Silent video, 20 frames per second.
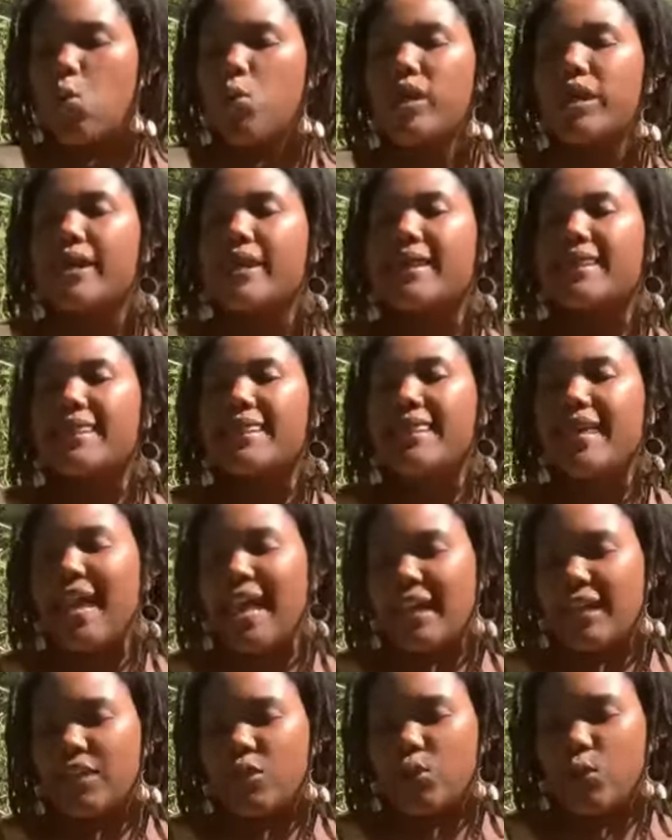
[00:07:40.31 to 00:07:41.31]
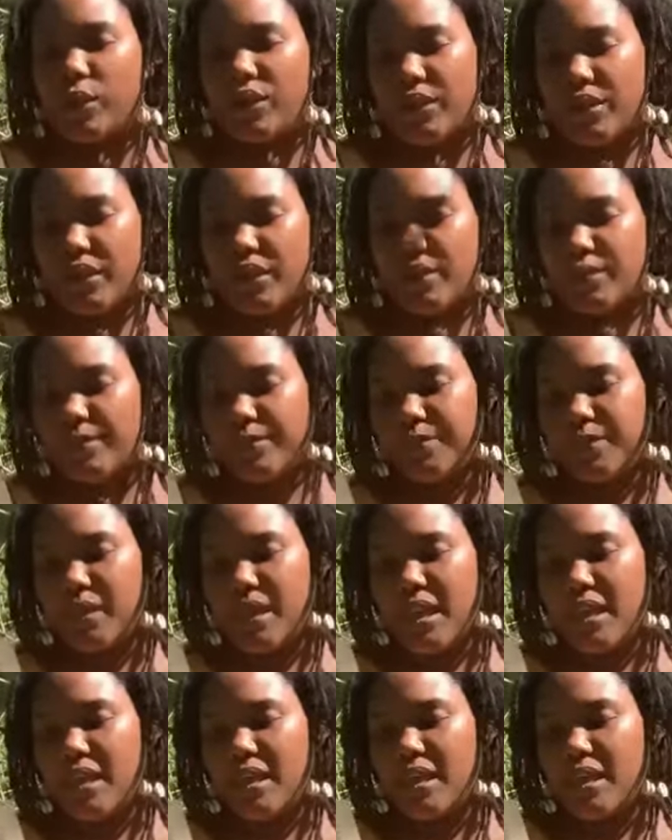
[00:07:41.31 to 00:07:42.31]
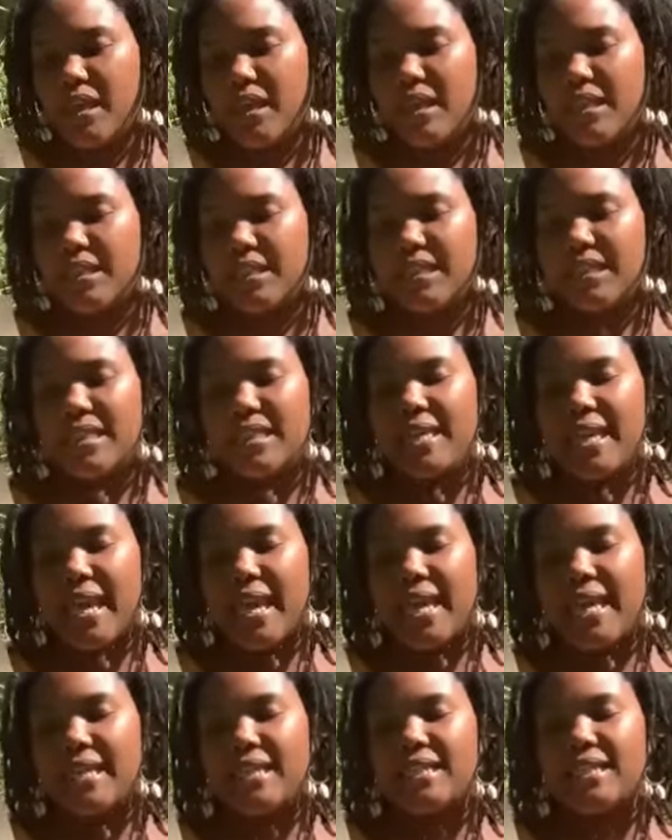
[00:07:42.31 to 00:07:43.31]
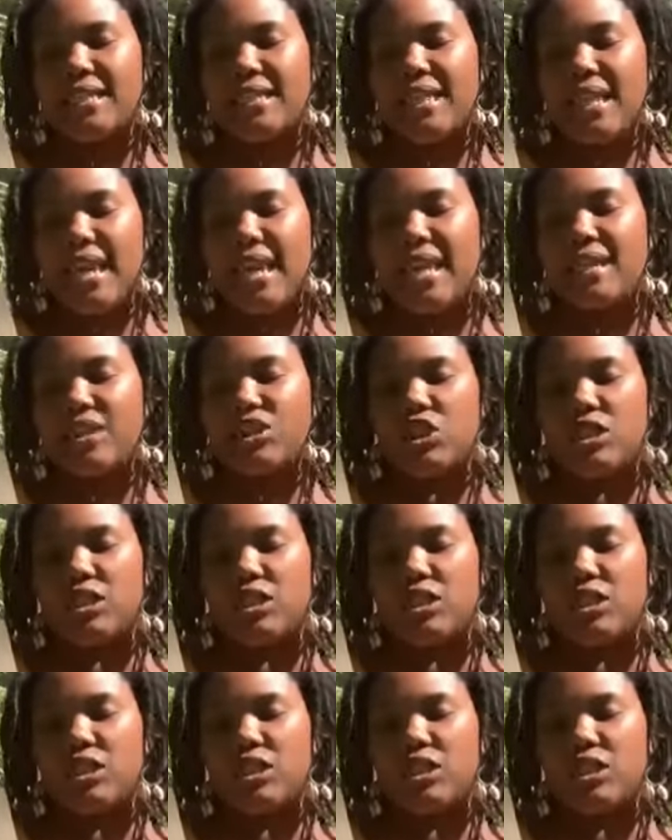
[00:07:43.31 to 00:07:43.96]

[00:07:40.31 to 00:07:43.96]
we cathect with them c-a-t-h-e-c-t